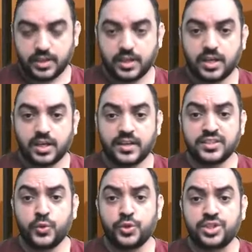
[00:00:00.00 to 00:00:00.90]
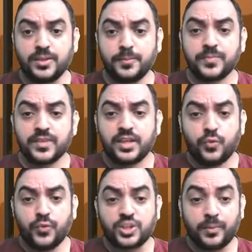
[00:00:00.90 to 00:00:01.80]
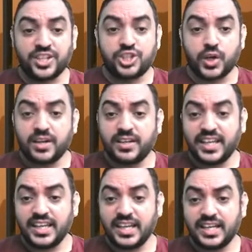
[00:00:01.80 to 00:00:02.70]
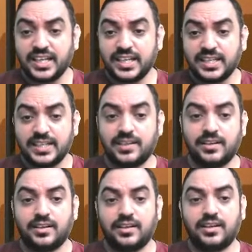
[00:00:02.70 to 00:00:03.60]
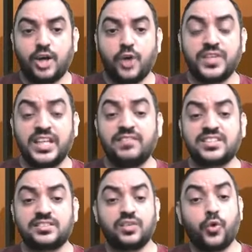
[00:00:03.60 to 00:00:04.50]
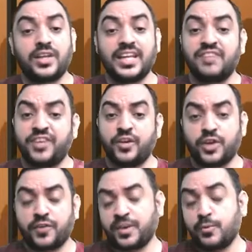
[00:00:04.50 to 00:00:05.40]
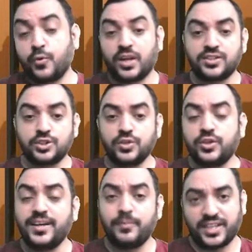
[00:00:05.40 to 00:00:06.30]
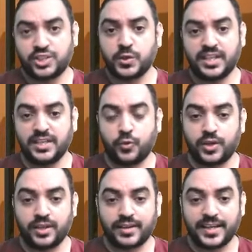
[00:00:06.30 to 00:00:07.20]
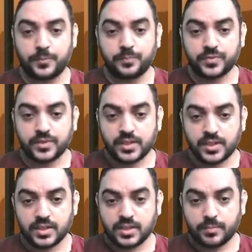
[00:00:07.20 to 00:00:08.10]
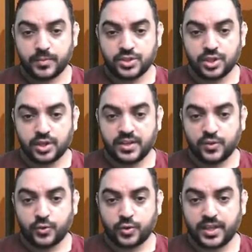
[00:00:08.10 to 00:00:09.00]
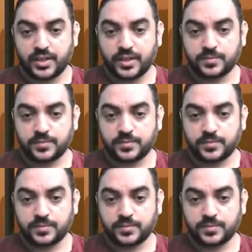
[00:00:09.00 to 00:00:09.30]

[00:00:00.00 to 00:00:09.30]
Resolution with majority of the investor voting in favor of removal. So you need majority voting, right? Majority voting.